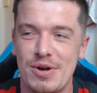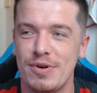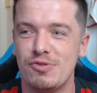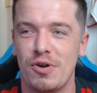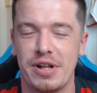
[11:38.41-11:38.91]

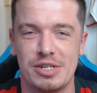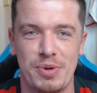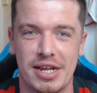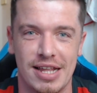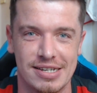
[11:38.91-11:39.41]
were drawn against
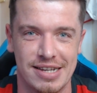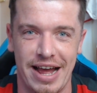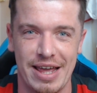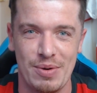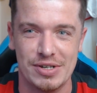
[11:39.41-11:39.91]
Wigan last
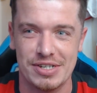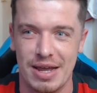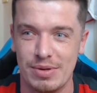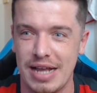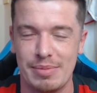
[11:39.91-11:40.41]
night, it was uh,
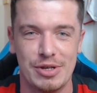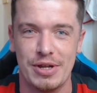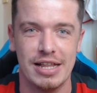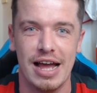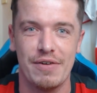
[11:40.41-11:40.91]
it was
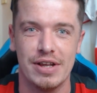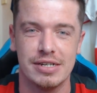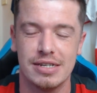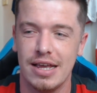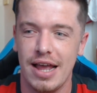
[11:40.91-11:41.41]
absolutely
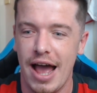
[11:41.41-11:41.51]
hilarious.